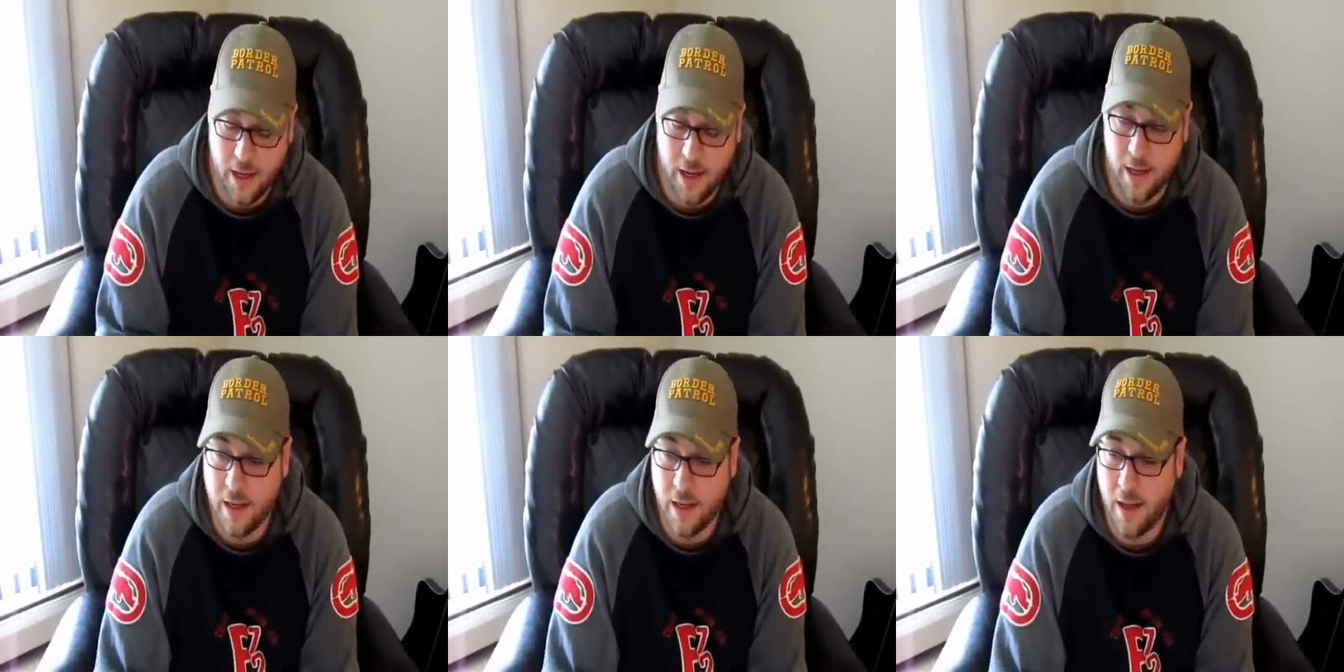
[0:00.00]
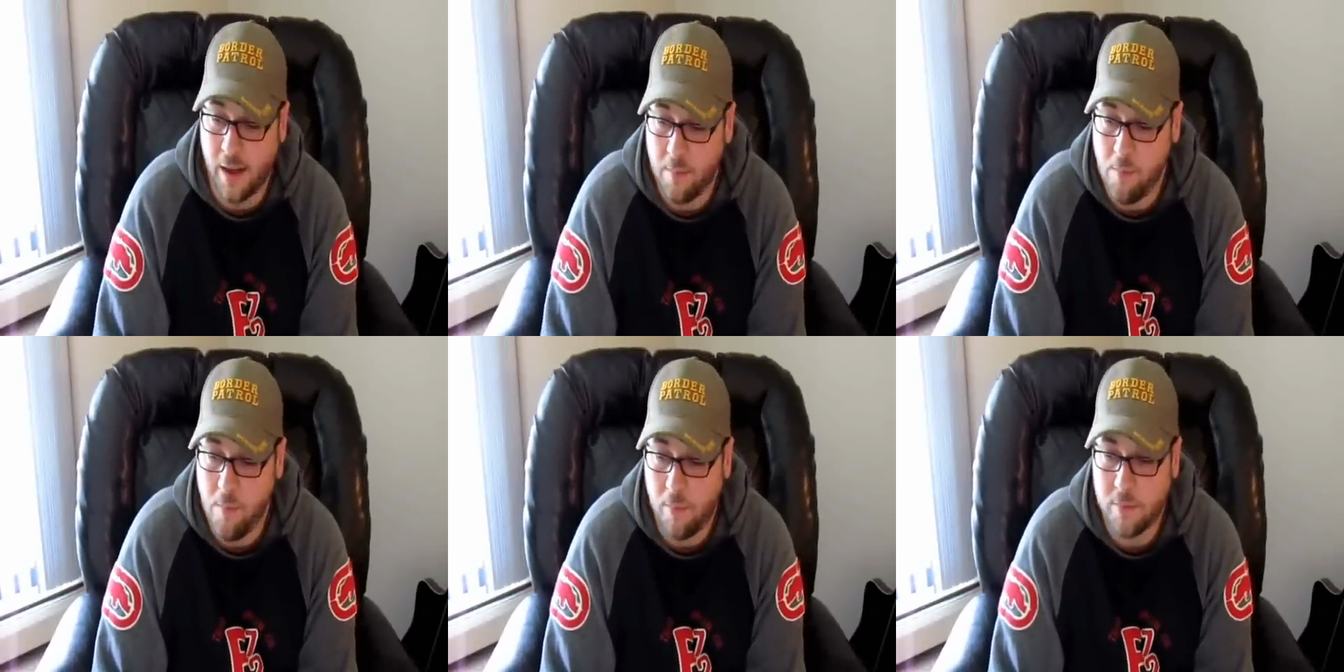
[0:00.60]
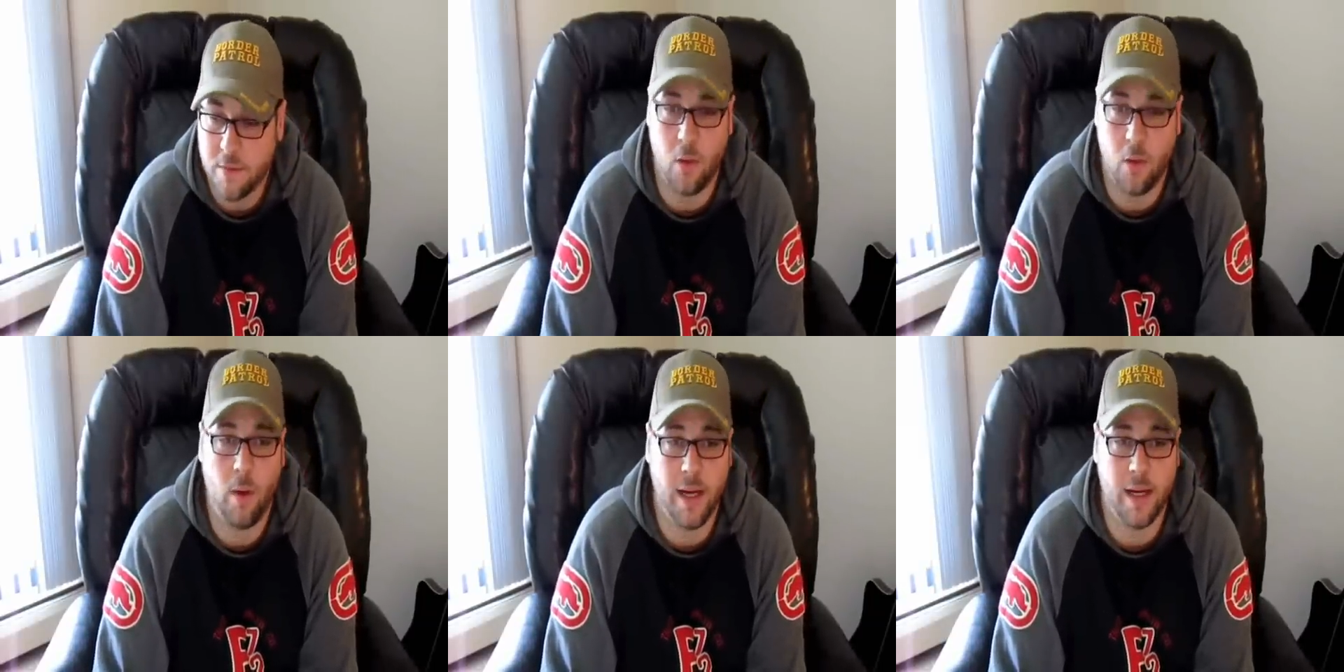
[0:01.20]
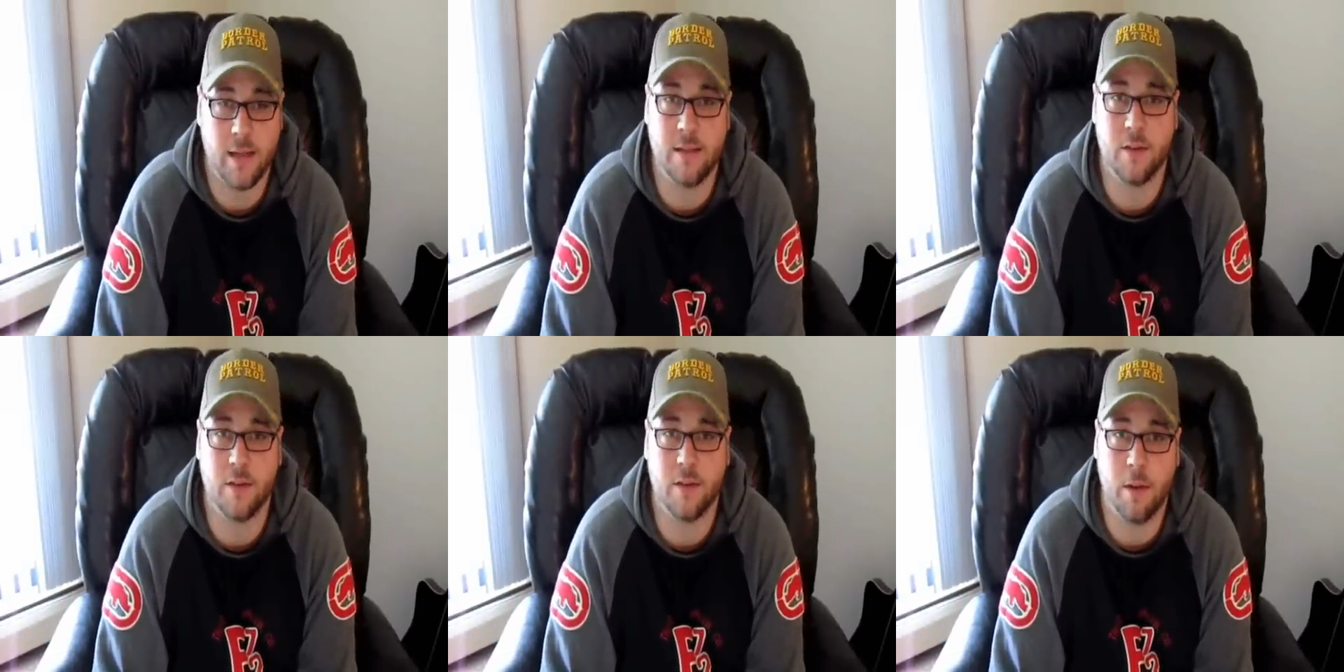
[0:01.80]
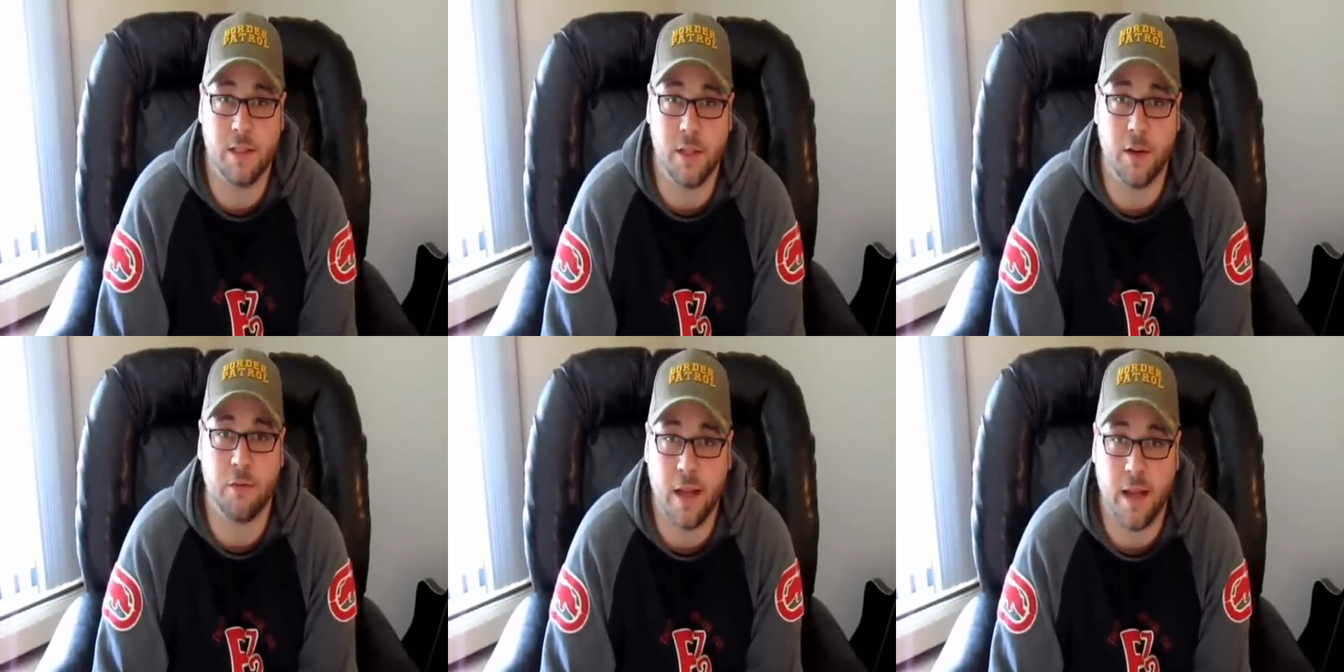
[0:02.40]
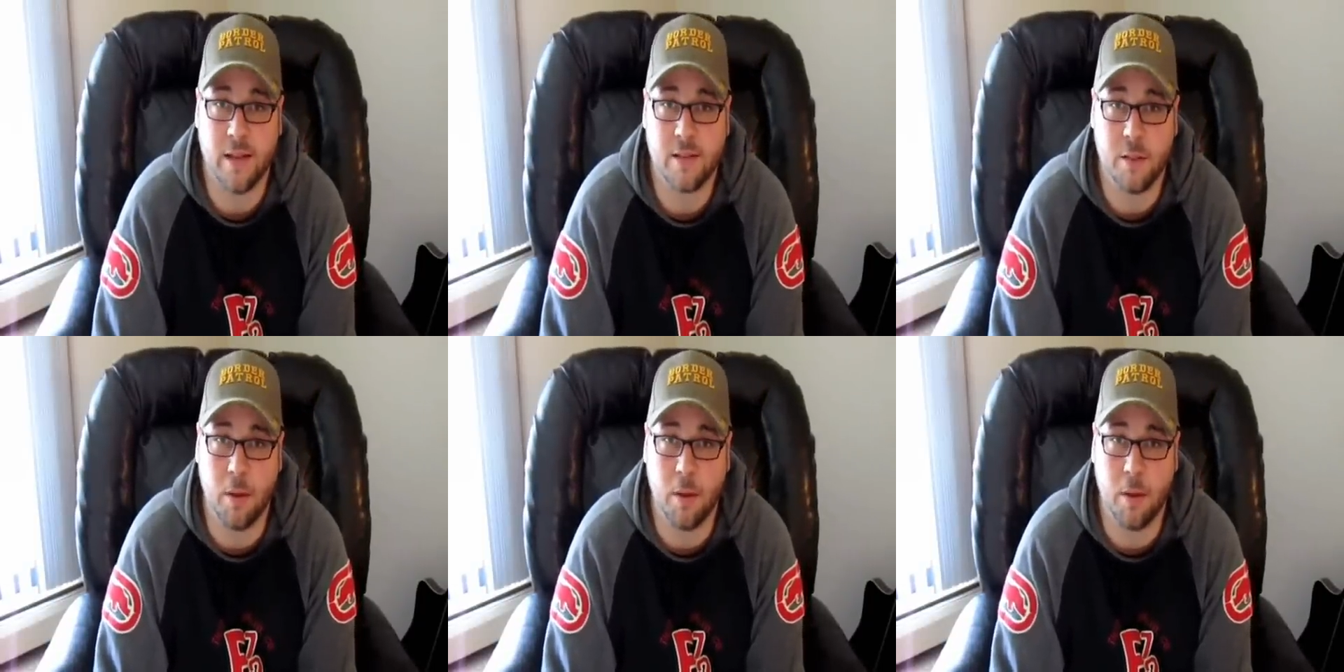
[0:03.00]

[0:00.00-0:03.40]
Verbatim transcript: and uh, don't wait until somebody's in your face